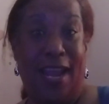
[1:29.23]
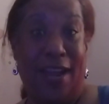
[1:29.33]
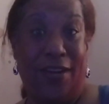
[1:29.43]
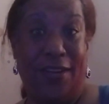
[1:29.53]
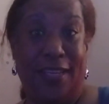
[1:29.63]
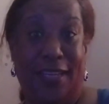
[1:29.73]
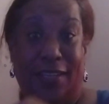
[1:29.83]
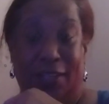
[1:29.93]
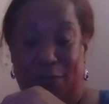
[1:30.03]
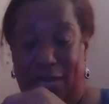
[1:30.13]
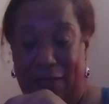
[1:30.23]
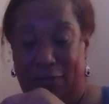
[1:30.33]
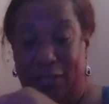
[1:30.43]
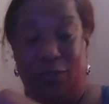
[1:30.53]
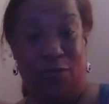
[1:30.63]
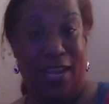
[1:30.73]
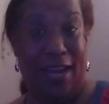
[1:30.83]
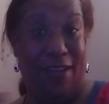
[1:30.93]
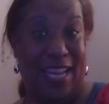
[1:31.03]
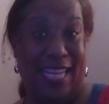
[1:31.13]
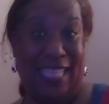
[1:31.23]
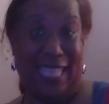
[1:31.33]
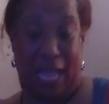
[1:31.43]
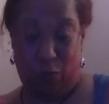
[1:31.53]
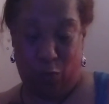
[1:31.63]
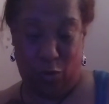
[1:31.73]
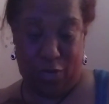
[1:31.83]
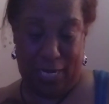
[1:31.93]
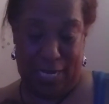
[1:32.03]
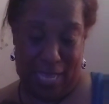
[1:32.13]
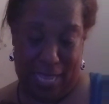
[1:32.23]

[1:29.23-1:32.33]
air conditioner. We have central air and it's not working.